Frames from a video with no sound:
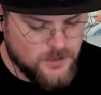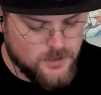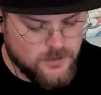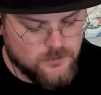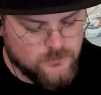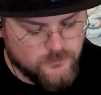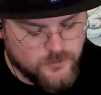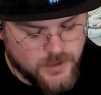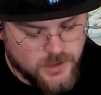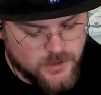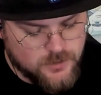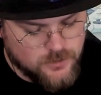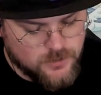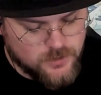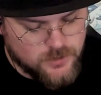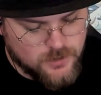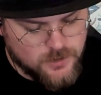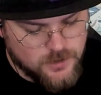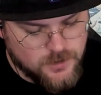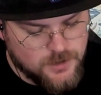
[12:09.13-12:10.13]
We
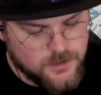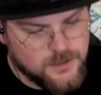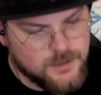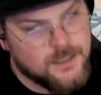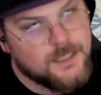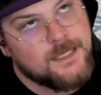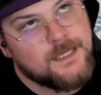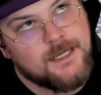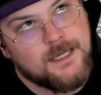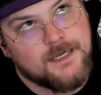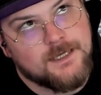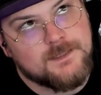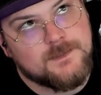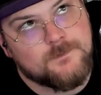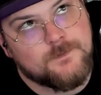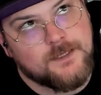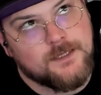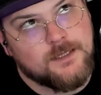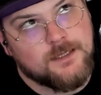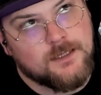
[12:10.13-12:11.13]
could get X
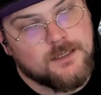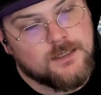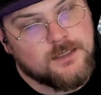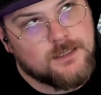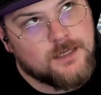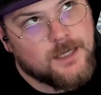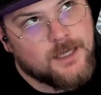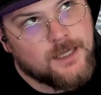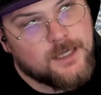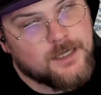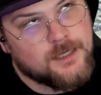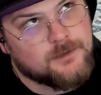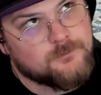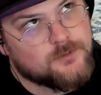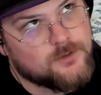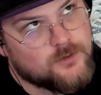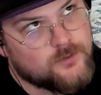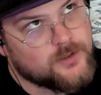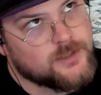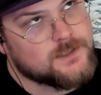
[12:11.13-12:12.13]
speed and
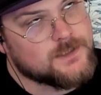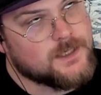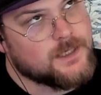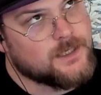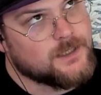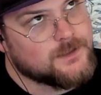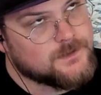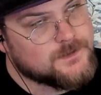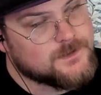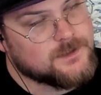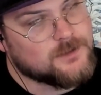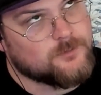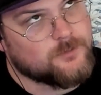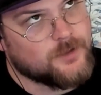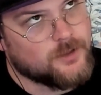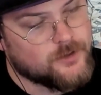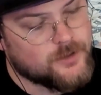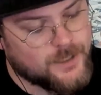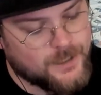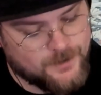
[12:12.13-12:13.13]
Ponyta and still be
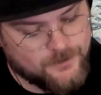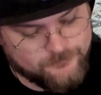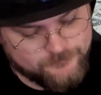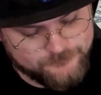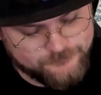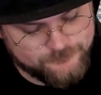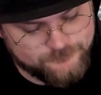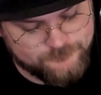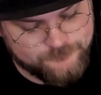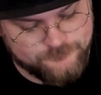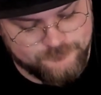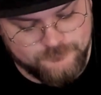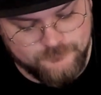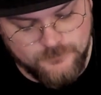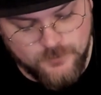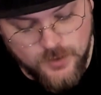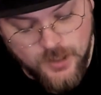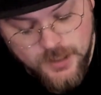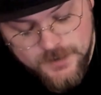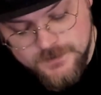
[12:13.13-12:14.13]
okay.
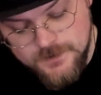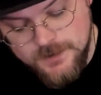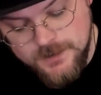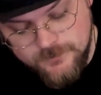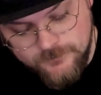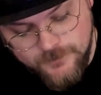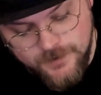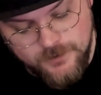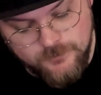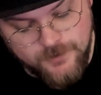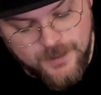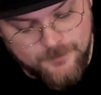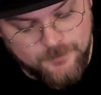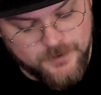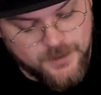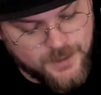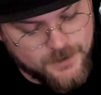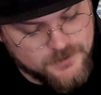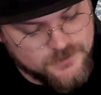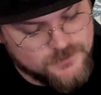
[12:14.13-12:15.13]
We also need to find the
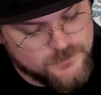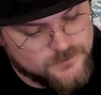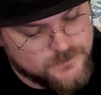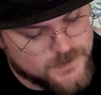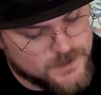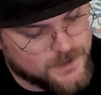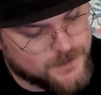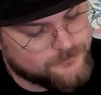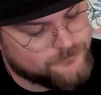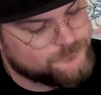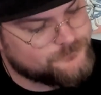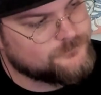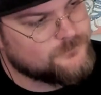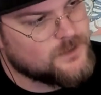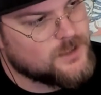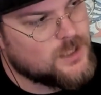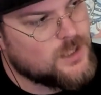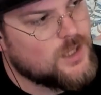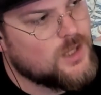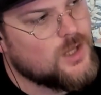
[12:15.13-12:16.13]
Rapidash, so
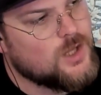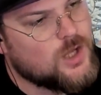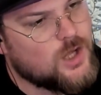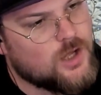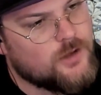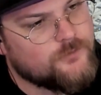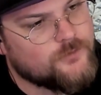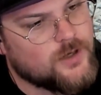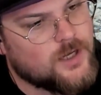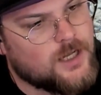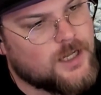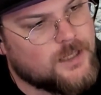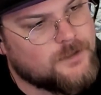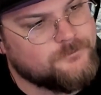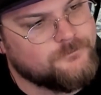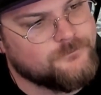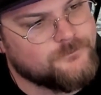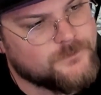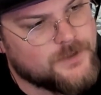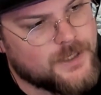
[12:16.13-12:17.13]
overall,
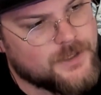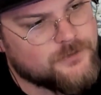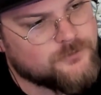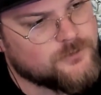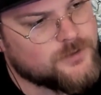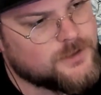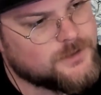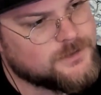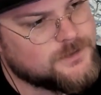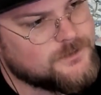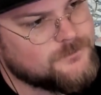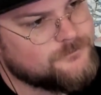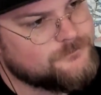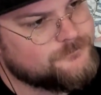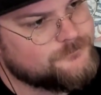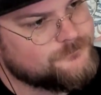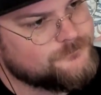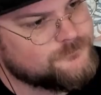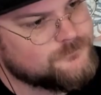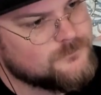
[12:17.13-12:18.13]
not thrilled.
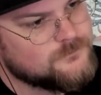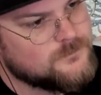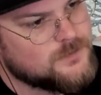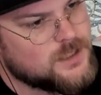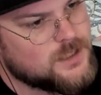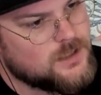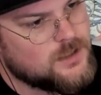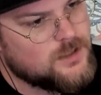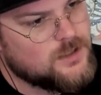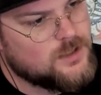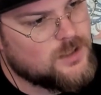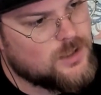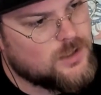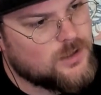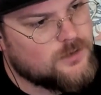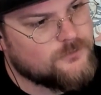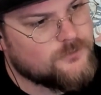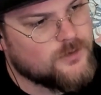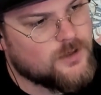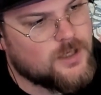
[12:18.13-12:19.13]

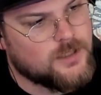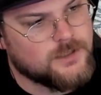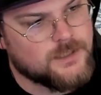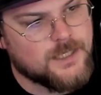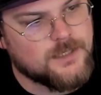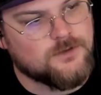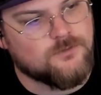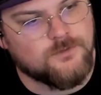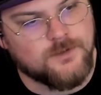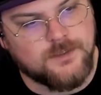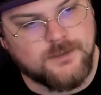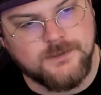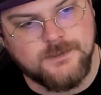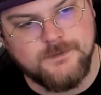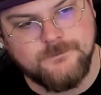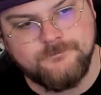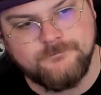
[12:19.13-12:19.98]
Overall, not thrilled.